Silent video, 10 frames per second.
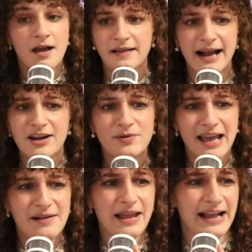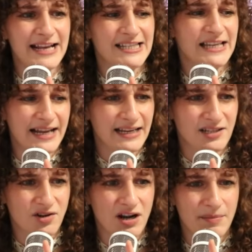like i don't get like excited
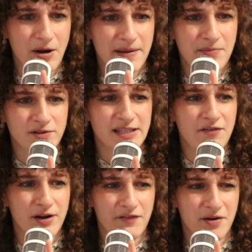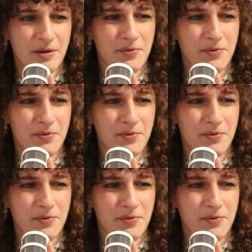to talk about people suffering from a